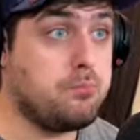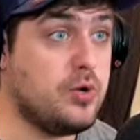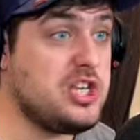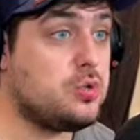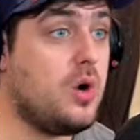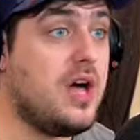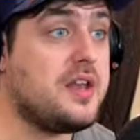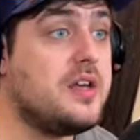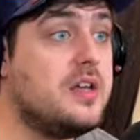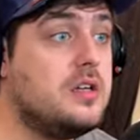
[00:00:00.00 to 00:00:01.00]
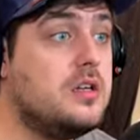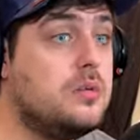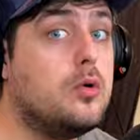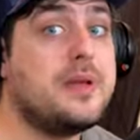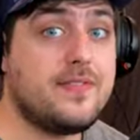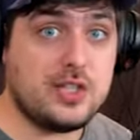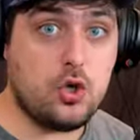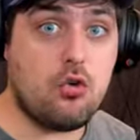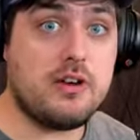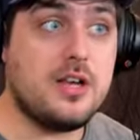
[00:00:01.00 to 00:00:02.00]
Which one will be
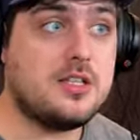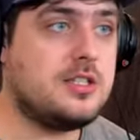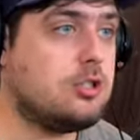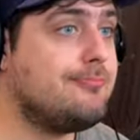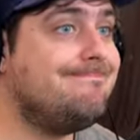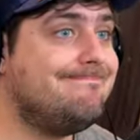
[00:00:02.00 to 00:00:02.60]
victorious?